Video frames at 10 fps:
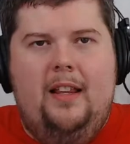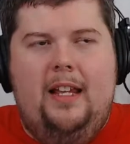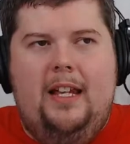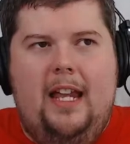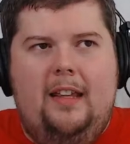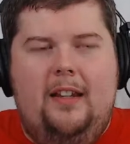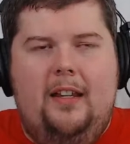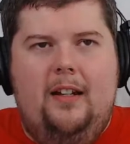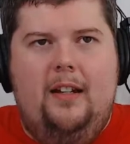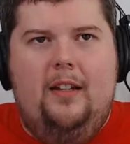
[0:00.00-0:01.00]
Like
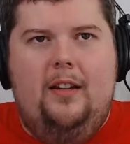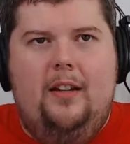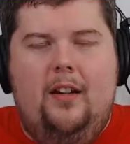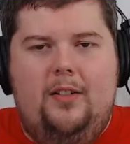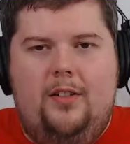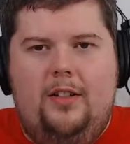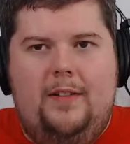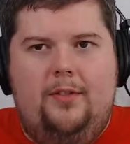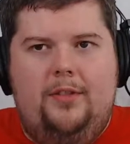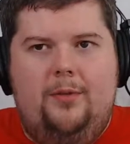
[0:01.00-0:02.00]
there are certain
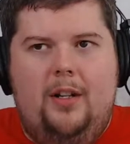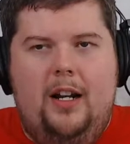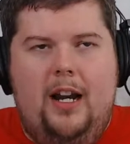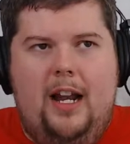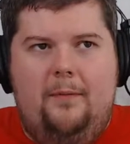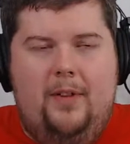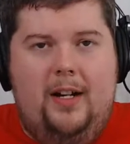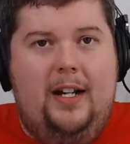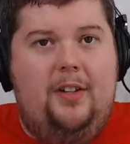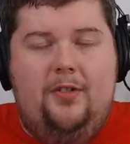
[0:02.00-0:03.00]
levels where I'm
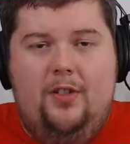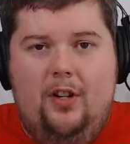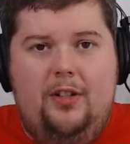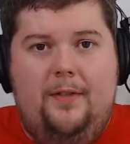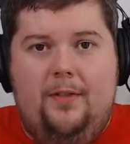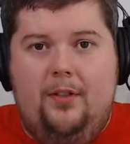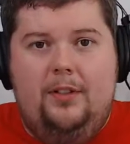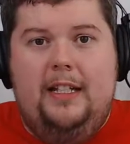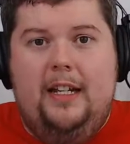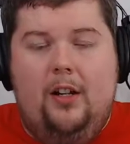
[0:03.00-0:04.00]
finding it difficult
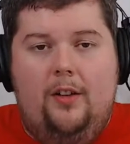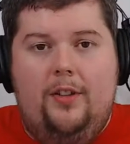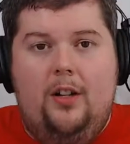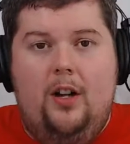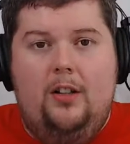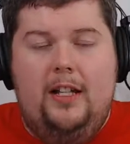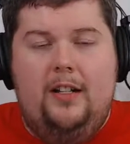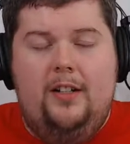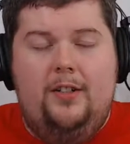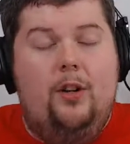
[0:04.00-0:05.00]
to get all the Kong
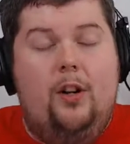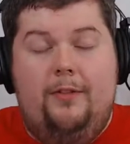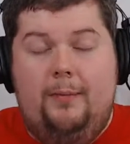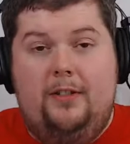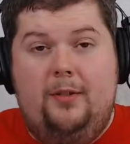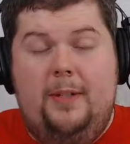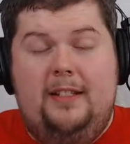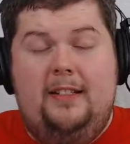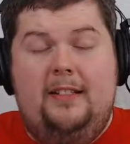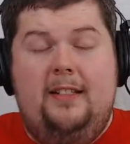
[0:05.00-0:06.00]
letters or all the puzzle
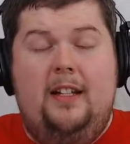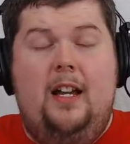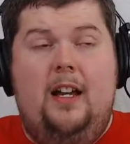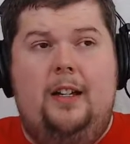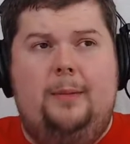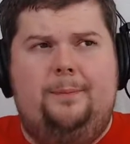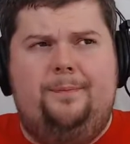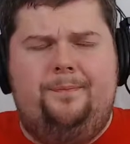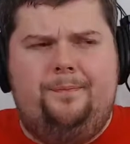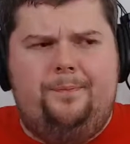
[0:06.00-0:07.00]
pieces. And